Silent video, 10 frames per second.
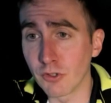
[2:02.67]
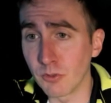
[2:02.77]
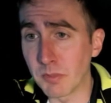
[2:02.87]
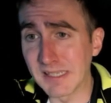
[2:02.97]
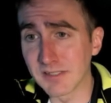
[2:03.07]
to
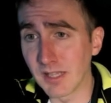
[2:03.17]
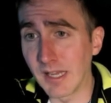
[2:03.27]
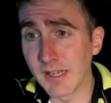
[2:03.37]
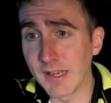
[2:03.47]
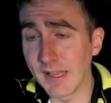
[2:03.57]

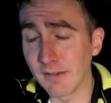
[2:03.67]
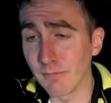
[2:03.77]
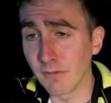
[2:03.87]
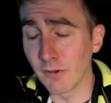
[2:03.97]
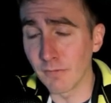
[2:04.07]
baseline,
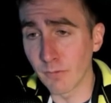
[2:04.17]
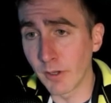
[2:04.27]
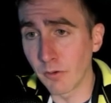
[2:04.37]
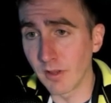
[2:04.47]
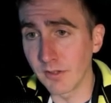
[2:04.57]
and they're
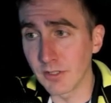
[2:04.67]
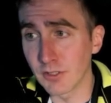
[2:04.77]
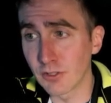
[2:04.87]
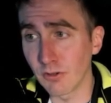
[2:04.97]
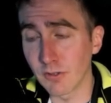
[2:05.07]
frequently
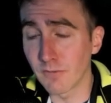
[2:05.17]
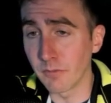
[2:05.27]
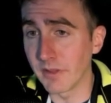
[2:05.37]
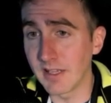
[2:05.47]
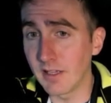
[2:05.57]
discharged
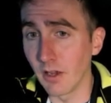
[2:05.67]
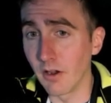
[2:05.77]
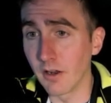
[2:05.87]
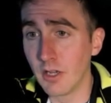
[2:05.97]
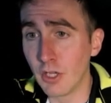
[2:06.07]
from the ER.